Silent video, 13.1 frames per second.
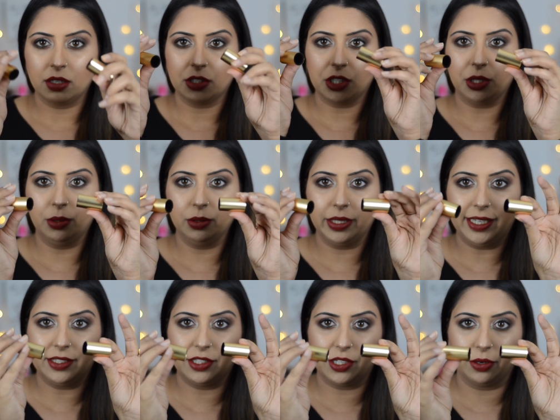2
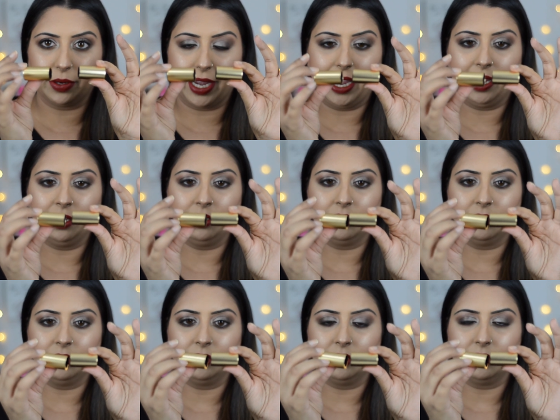lids, okay?
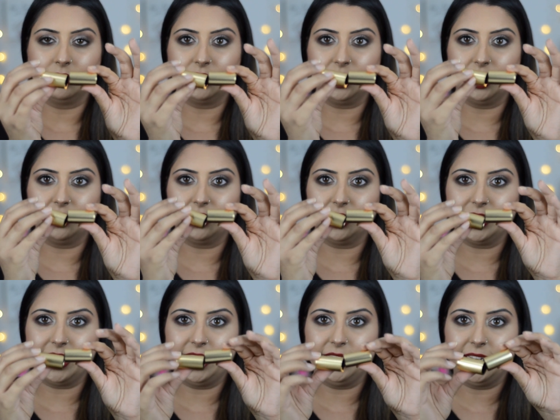Do you
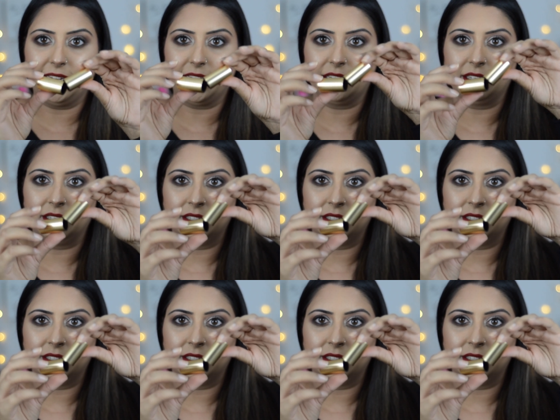see? Like,